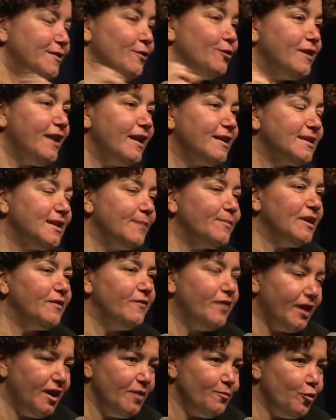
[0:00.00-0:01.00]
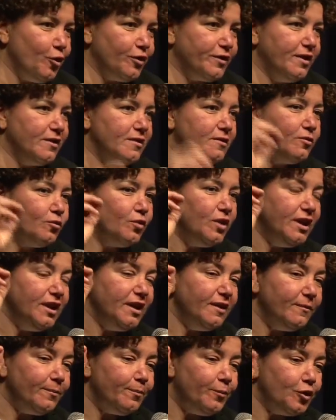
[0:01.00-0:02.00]
so that's something very important.
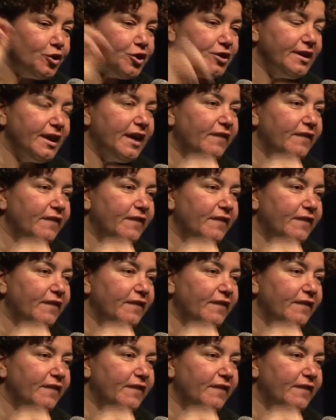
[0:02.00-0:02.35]
We push the